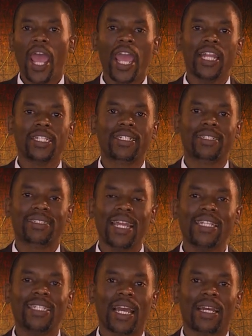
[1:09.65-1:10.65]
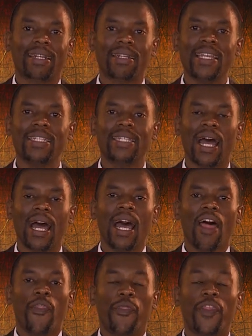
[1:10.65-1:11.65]
and greater, greater
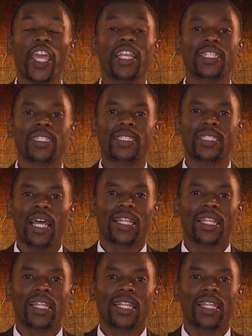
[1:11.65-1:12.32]
things